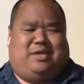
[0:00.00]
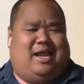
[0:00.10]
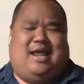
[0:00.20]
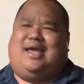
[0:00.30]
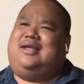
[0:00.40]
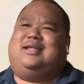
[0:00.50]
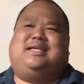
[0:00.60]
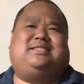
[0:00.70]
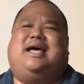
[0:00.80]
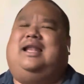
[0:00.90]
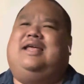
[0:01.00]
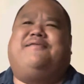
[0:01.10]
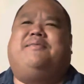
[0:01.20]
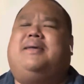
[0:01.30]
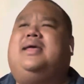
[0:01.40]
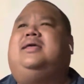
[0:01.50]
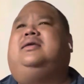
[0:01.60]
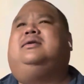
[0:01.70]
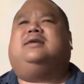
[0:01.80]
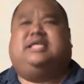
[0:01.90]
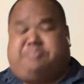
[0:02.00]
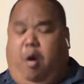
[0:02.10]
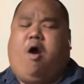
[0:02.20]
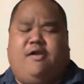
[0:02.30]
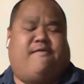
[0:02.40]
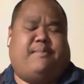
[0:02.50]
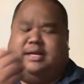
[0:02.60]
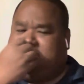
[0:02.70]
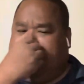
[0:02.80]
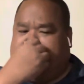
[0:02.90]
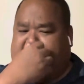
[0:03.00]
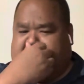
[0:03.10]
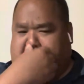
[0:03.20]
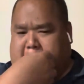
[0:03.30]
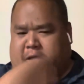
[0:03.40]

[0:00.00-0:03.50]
That ain't that's not living, man. It's part of it, but it's not living.